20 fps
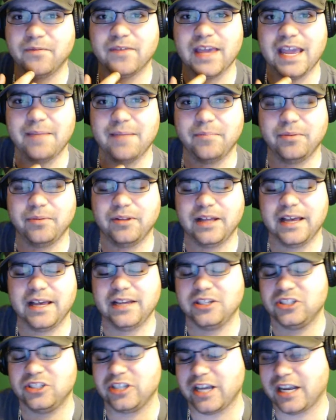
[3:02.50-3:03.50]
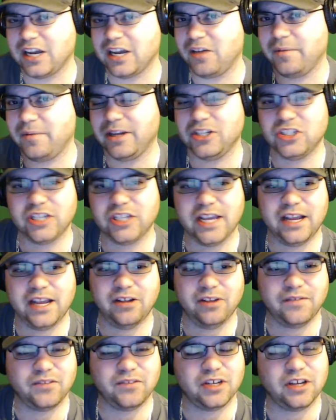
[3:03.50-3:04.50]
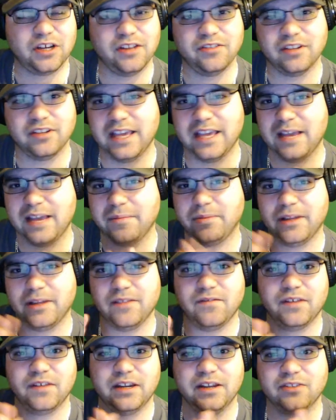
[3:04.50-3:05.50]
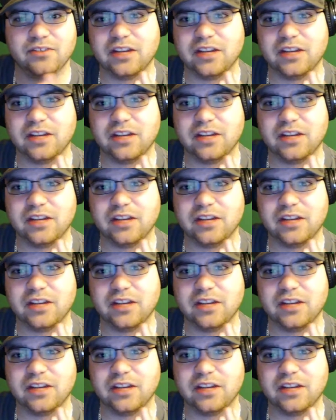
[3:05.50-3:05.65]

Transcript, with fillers: gameplay, check out my channel. We have tons of gameplay videos.